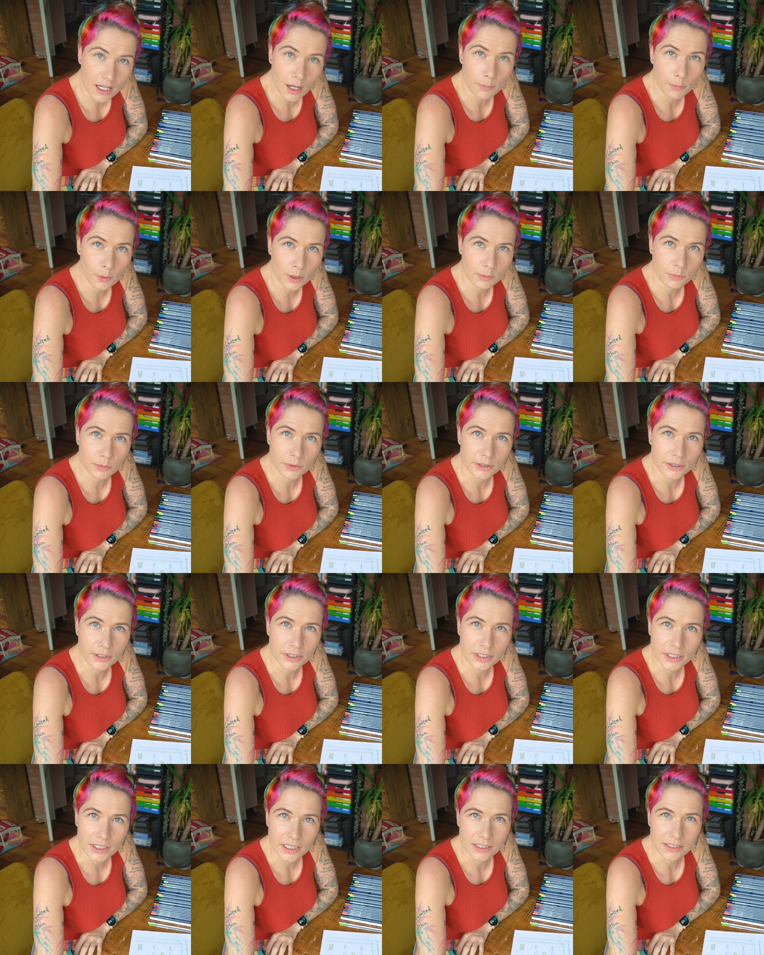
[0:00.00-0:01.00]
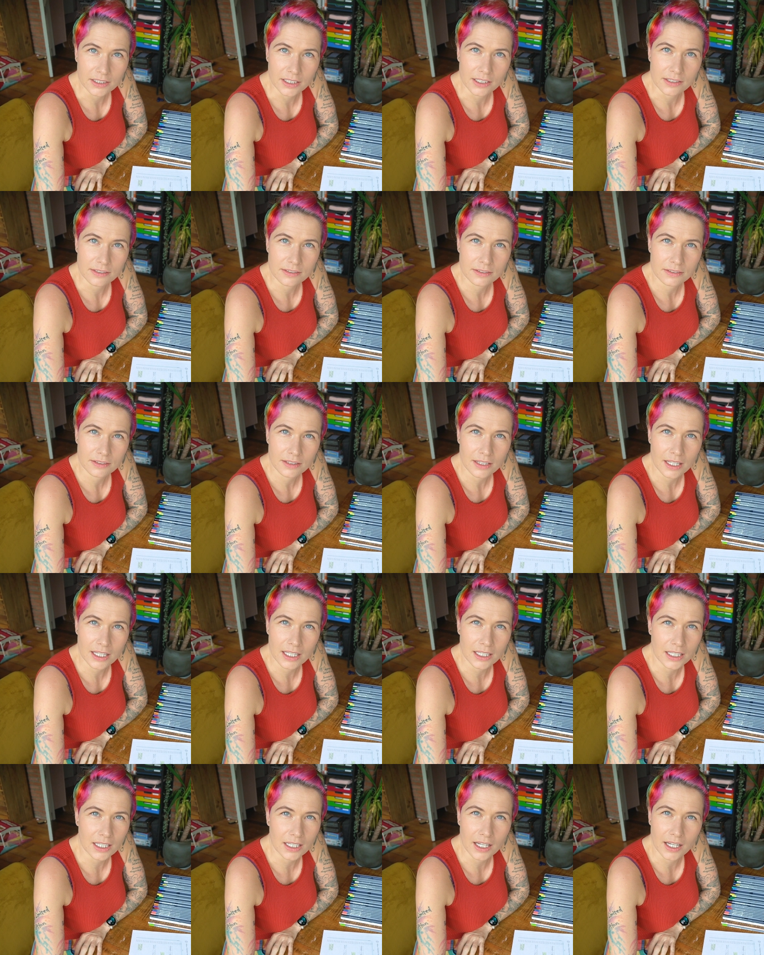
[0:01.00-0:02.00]
up with work and then
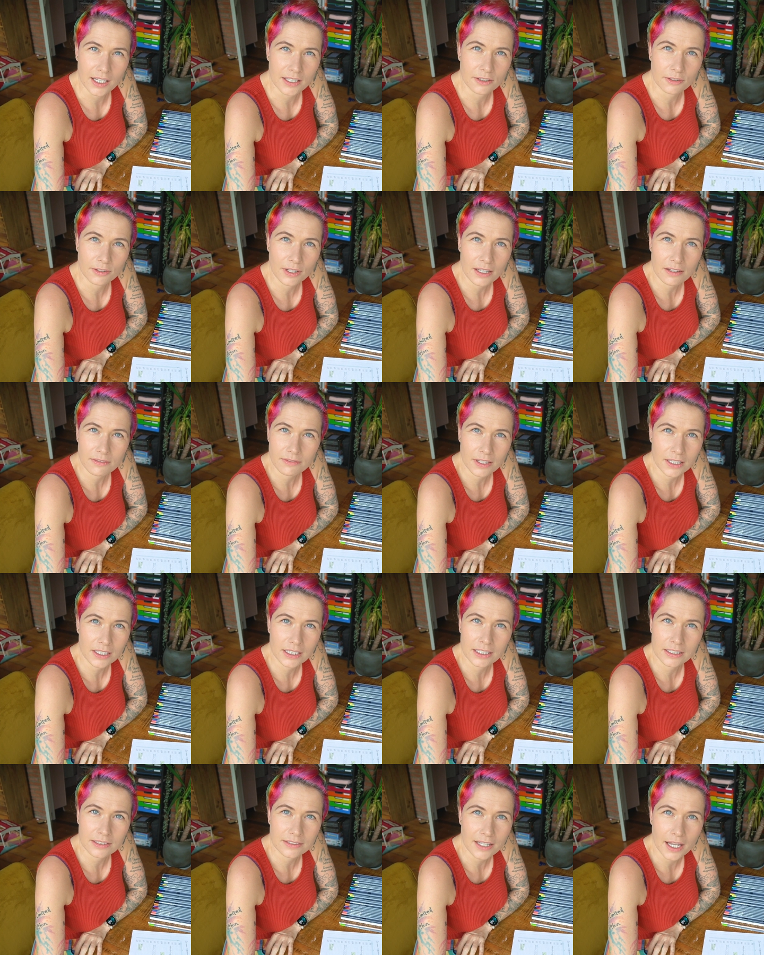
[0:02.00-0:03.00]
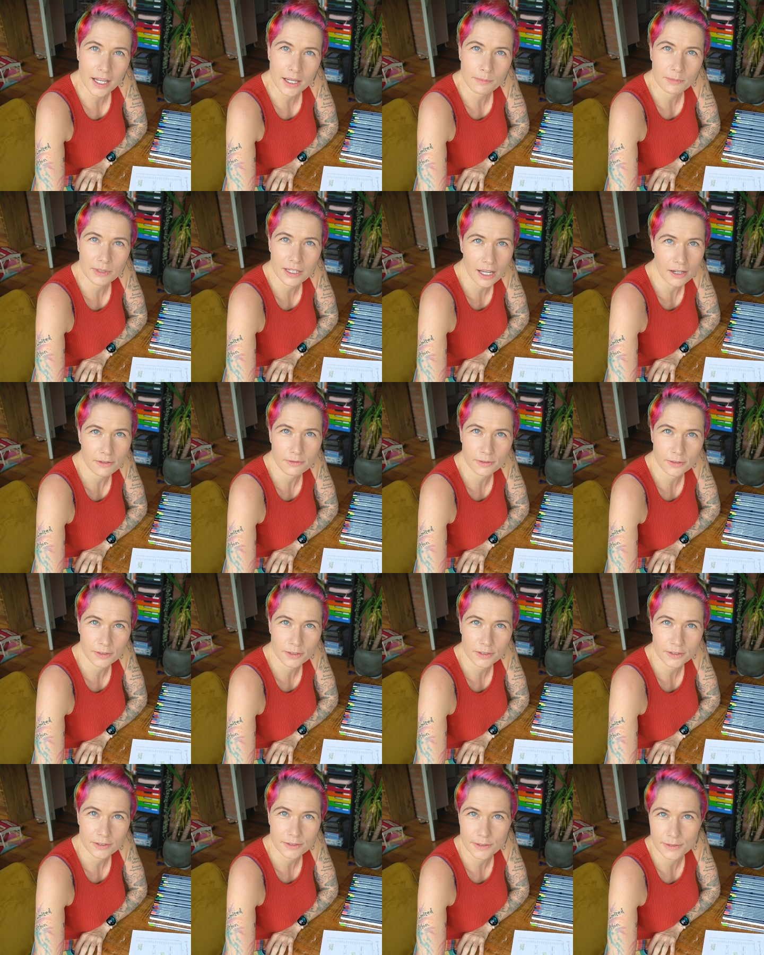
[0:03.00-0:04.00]
thinking I don't have any time
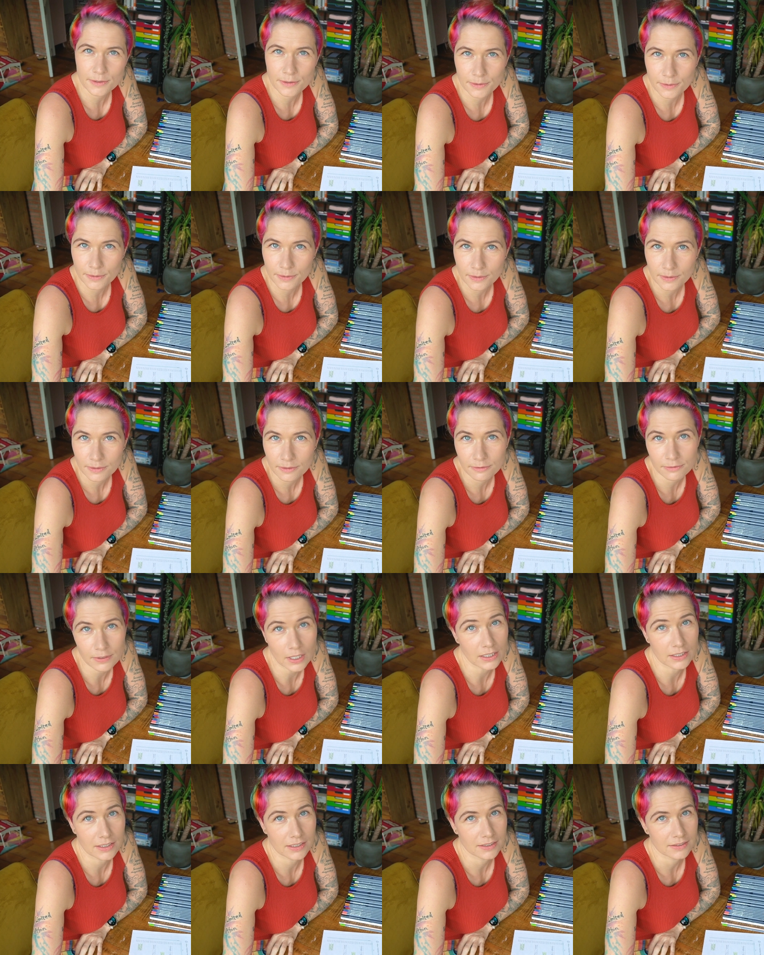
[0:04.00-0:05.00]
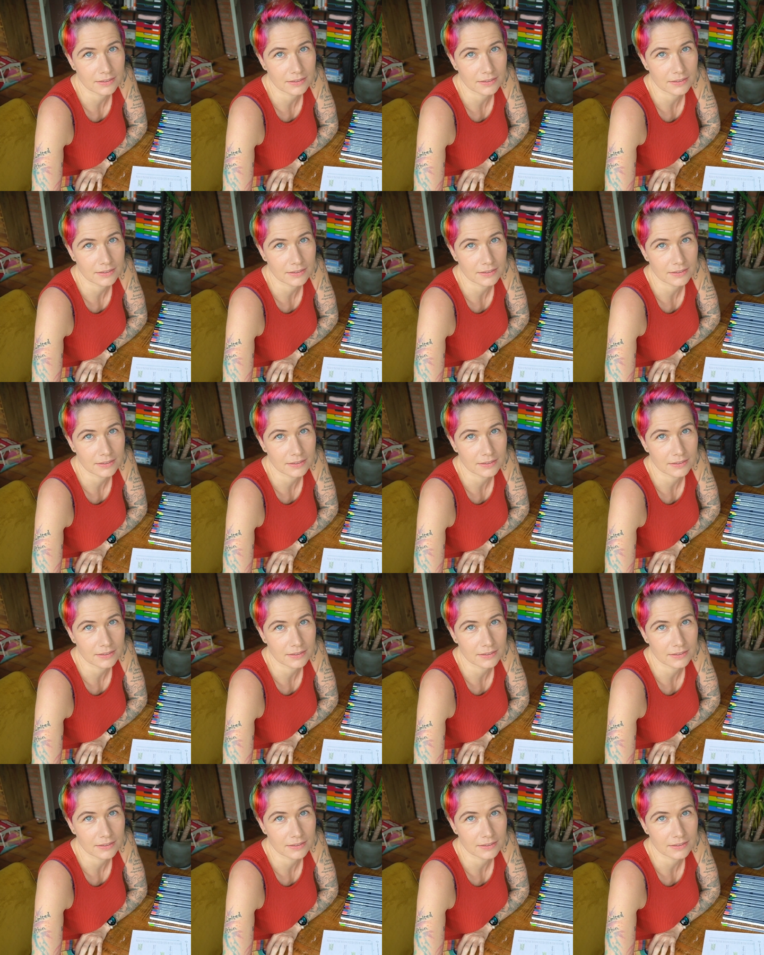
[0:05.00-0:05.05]
left to do fun